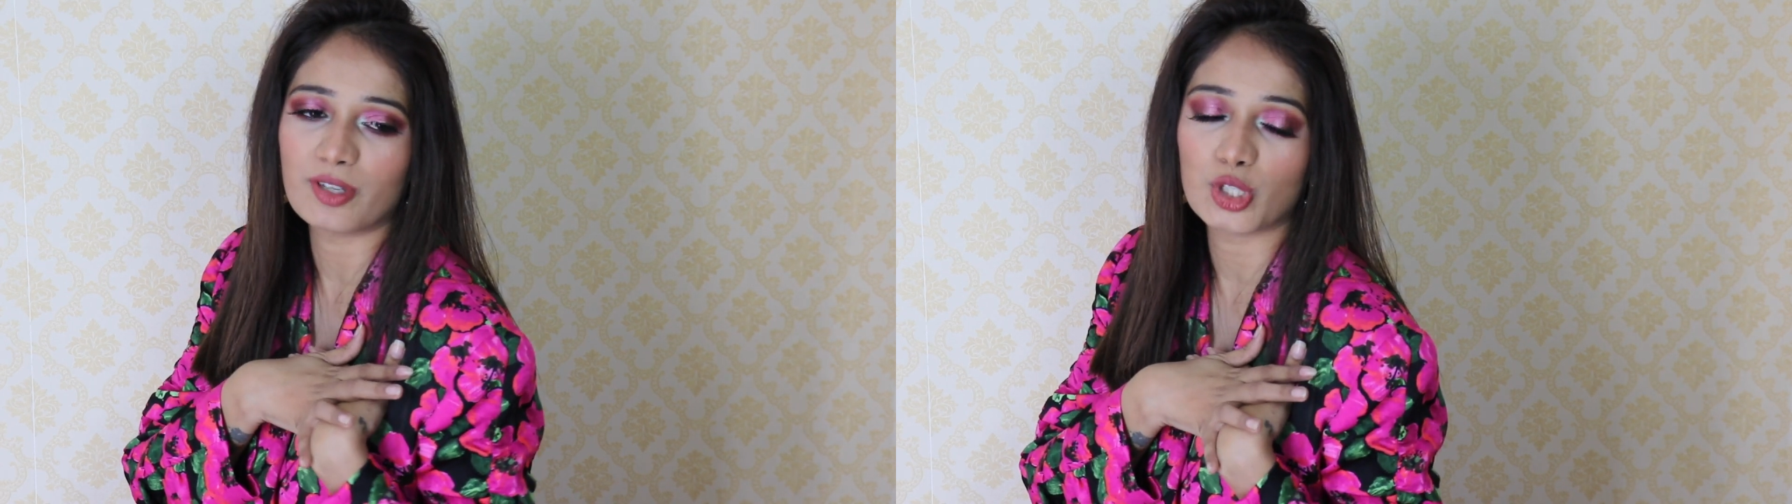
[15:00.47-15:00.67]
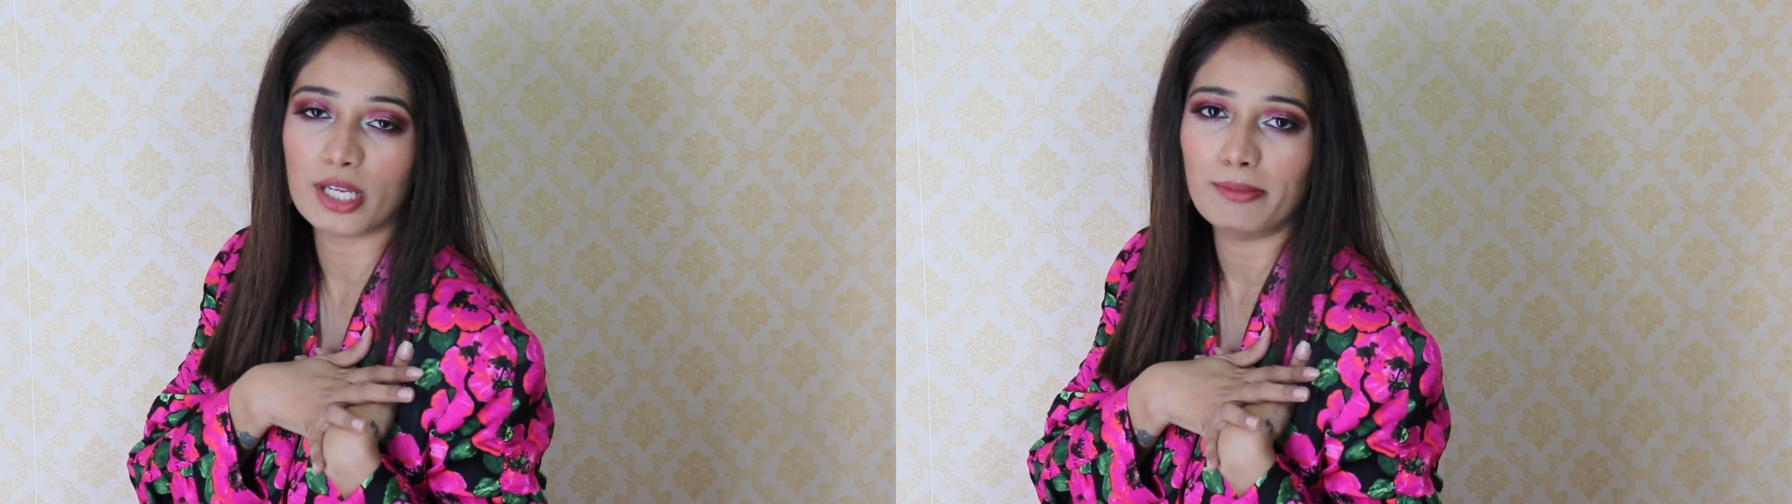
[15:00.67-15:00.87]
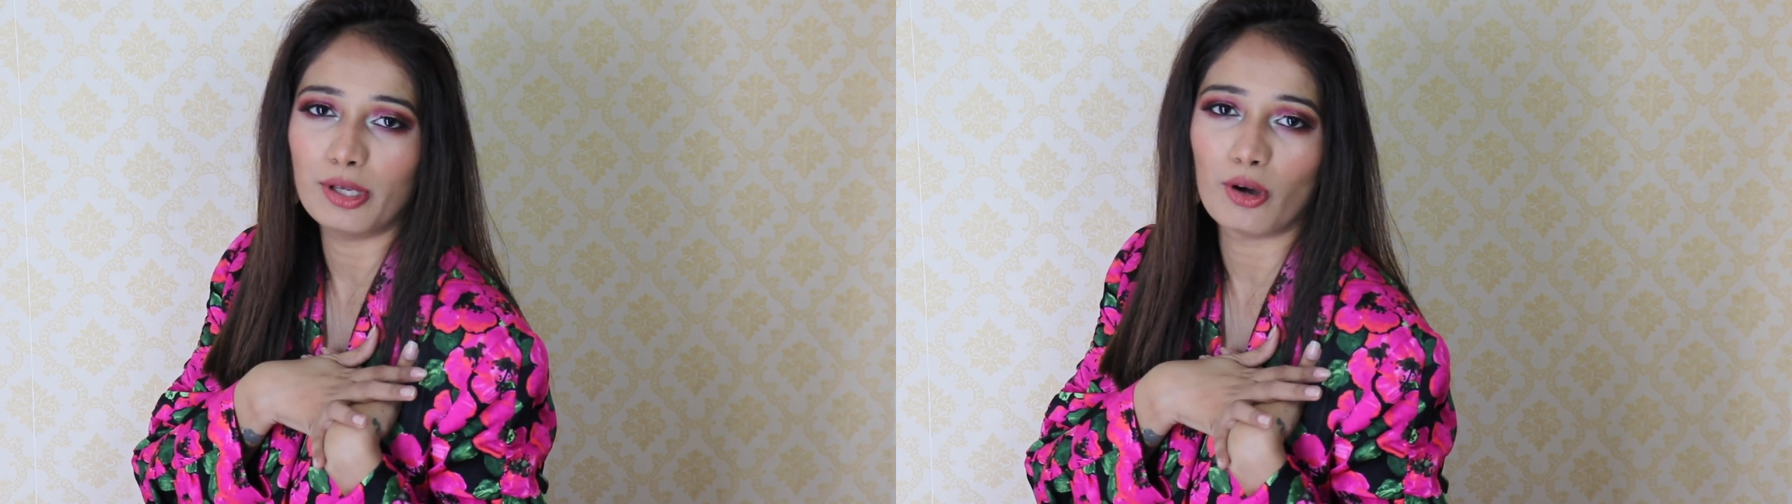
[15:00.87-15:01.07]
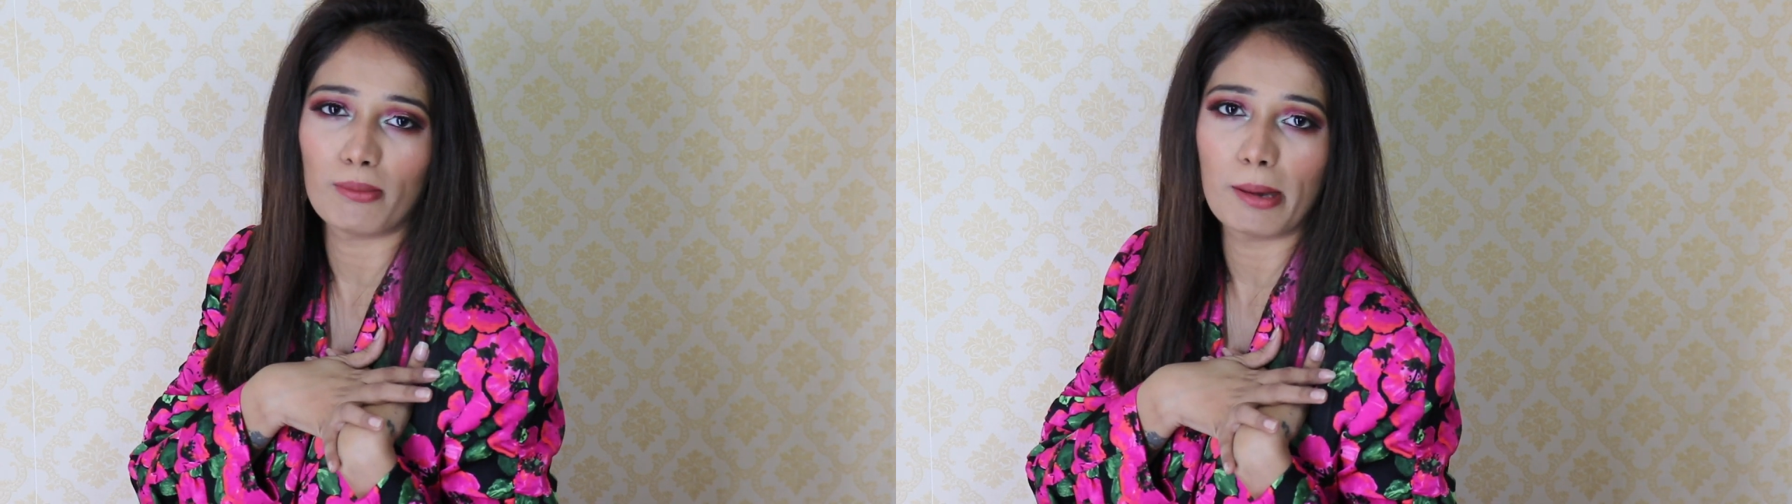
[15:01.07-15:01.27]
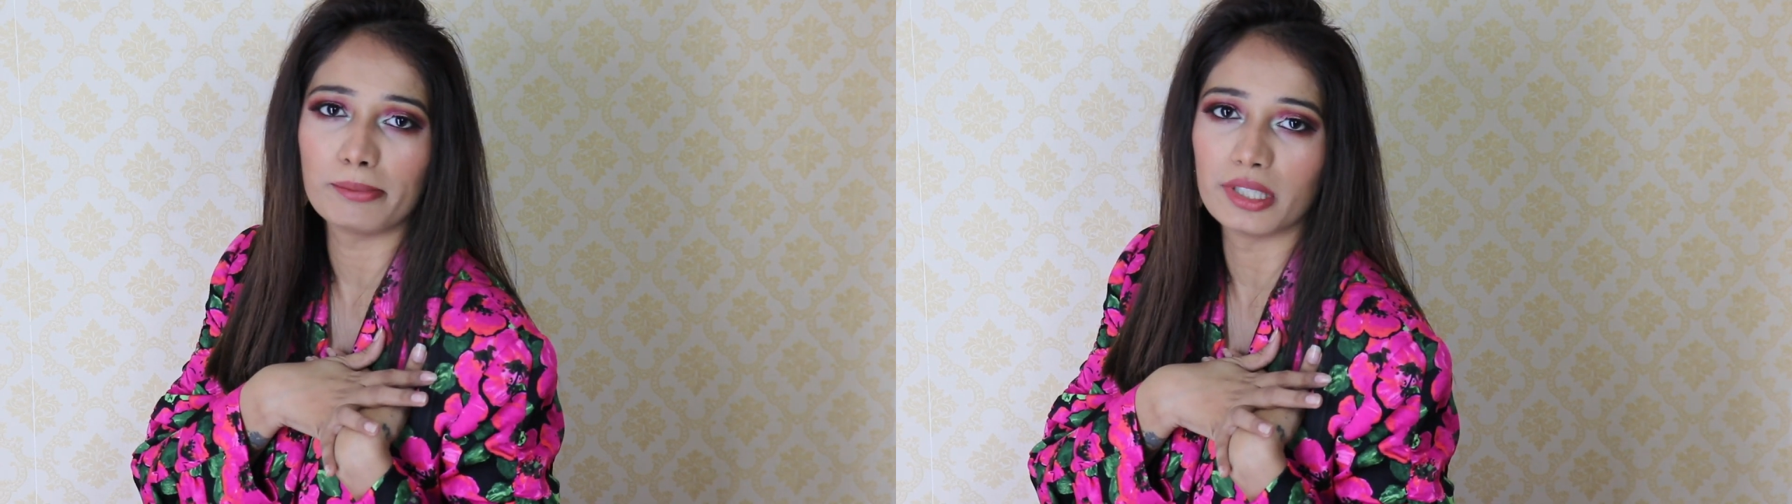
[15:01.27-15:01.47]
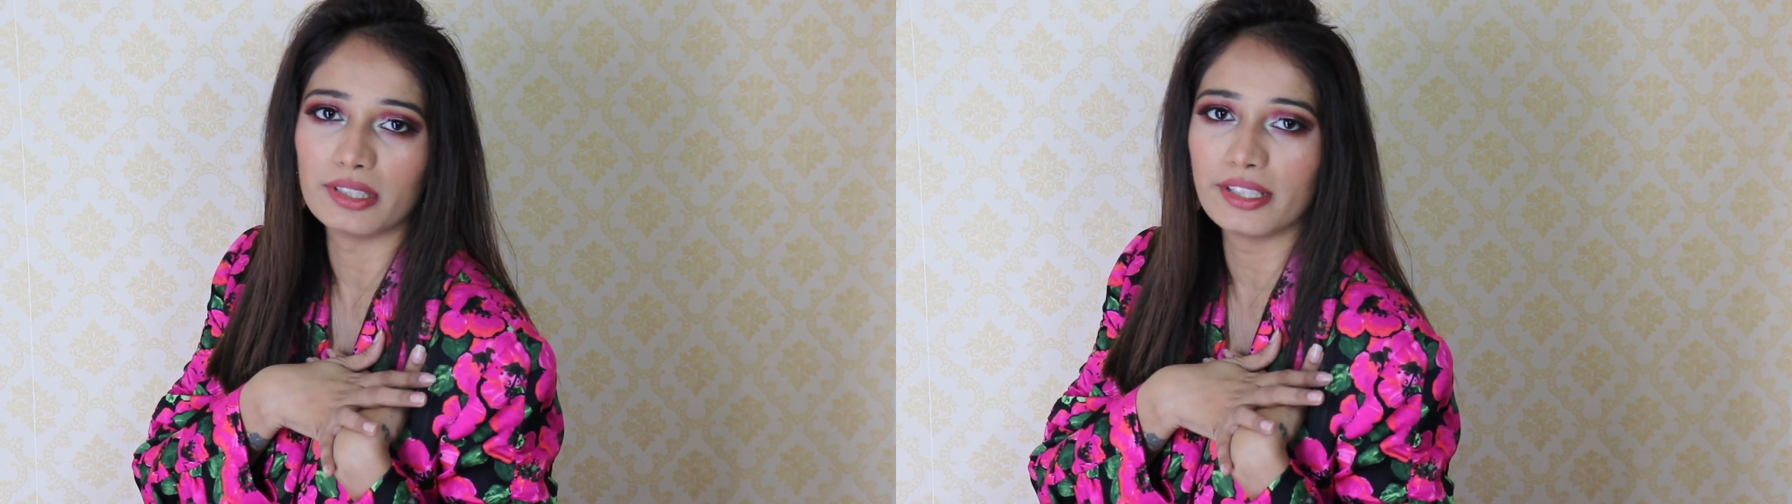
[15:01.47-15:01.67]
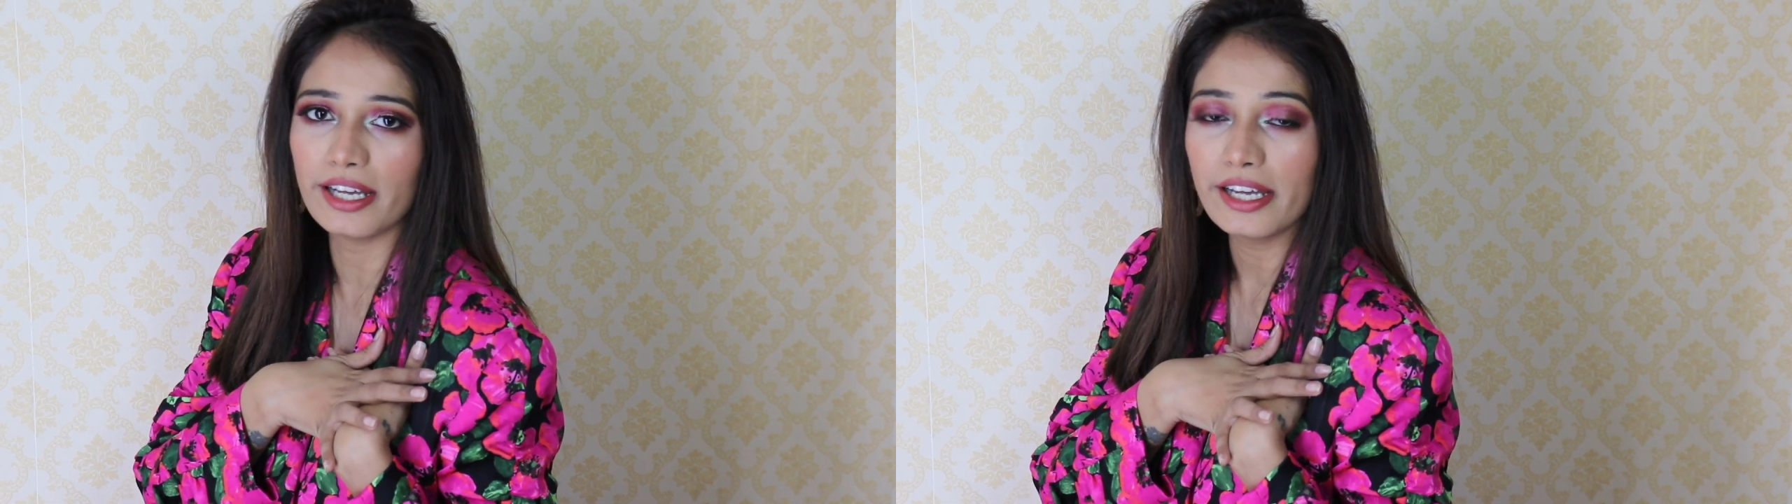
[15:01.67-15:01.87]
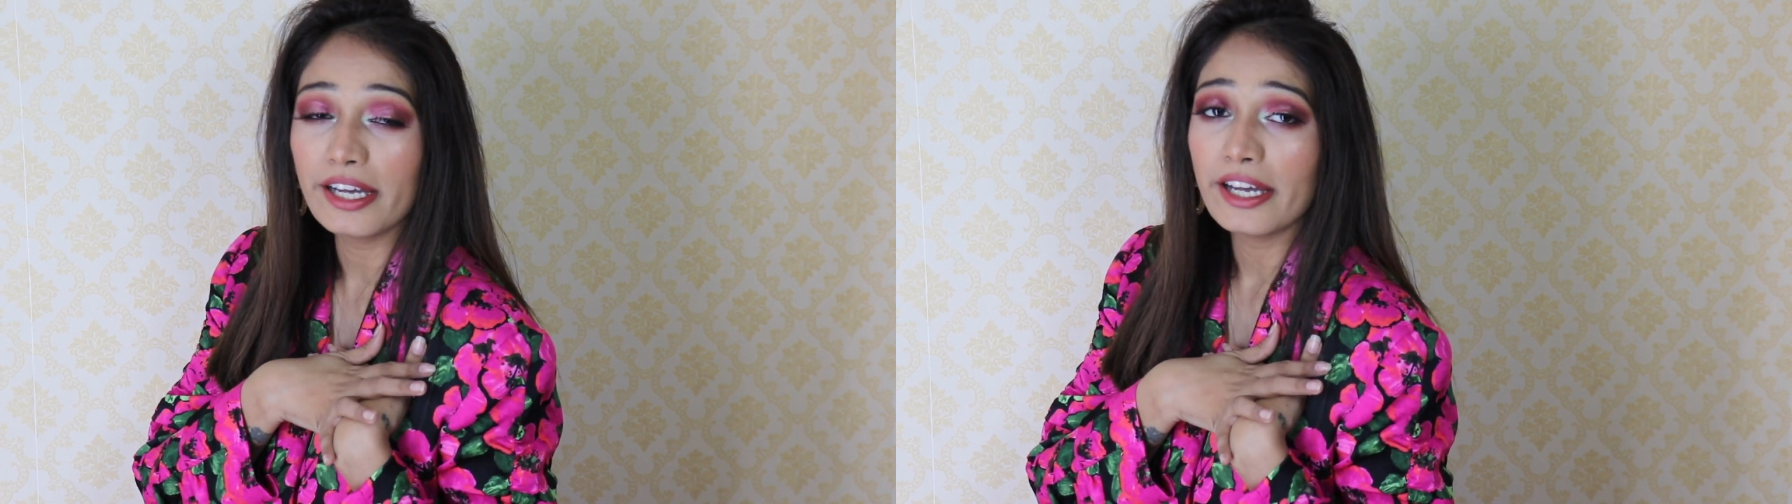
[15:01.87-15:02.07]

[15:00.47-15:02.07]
wishing me on my birthday.